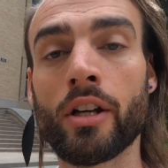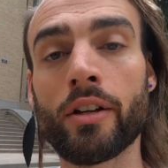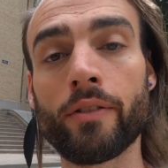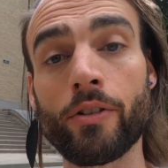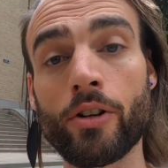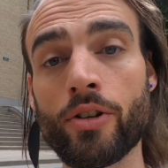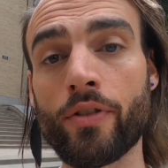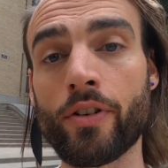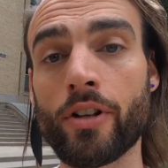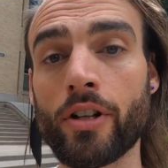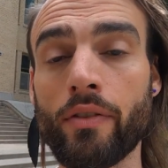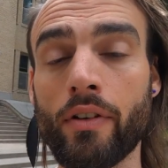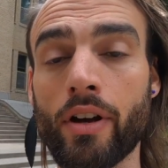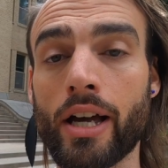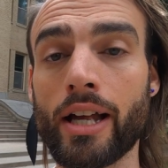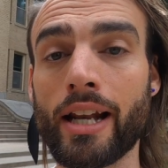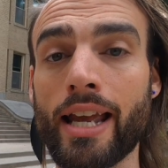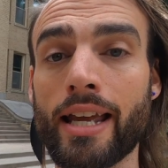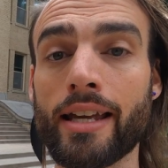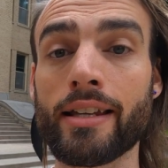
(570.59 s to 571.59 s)
First of all, you've
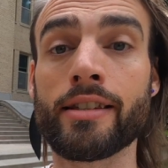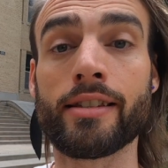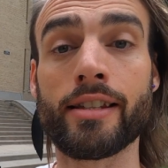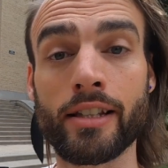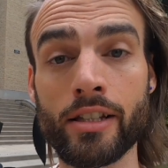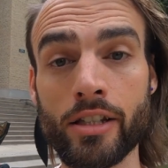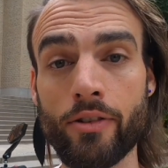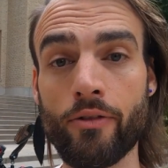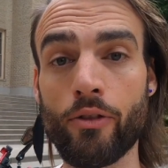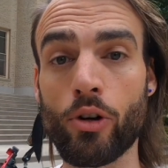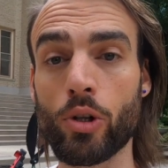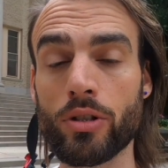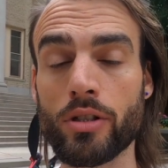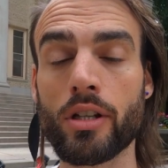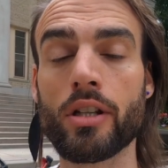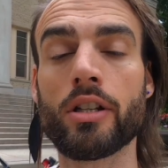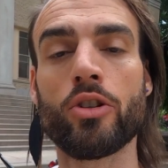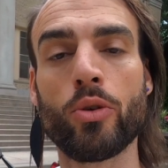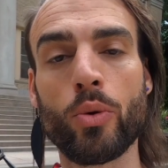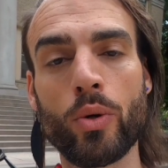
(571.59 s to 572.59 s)
got a 60 volt,
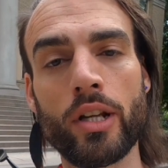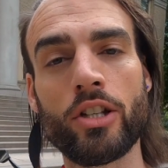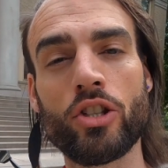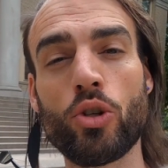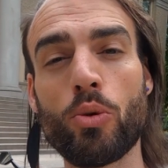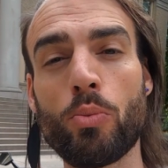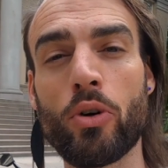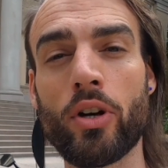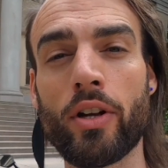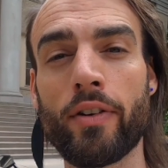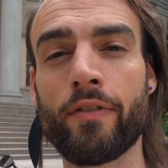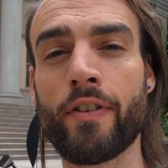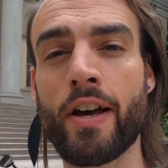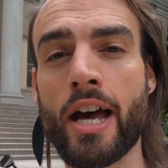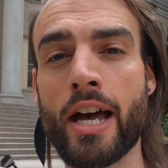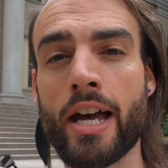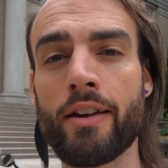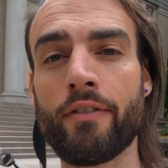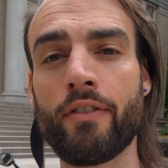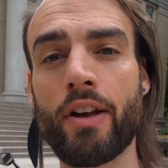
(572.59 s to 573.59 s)

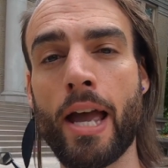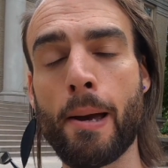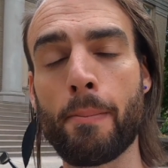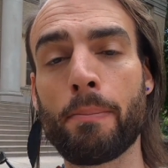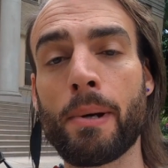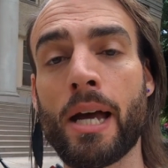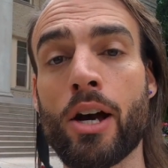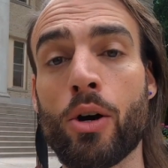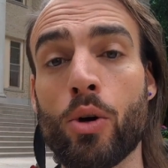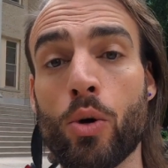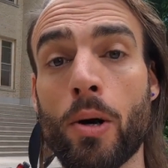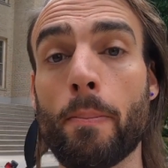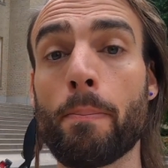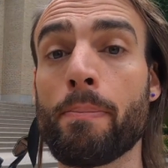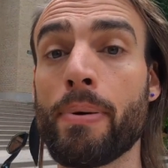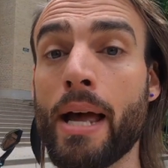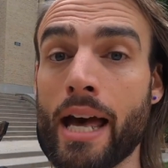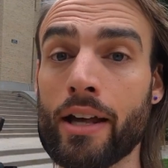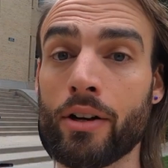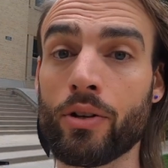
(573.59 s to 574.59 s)
22.5 amp hour
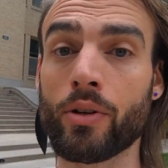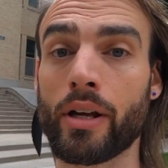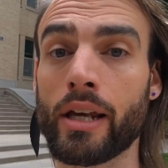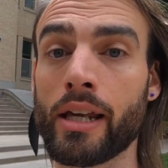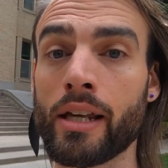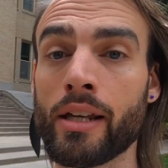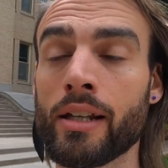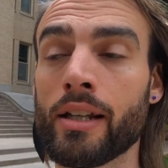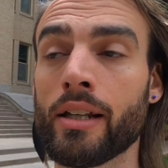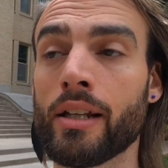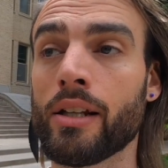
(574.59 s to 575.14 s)
battery,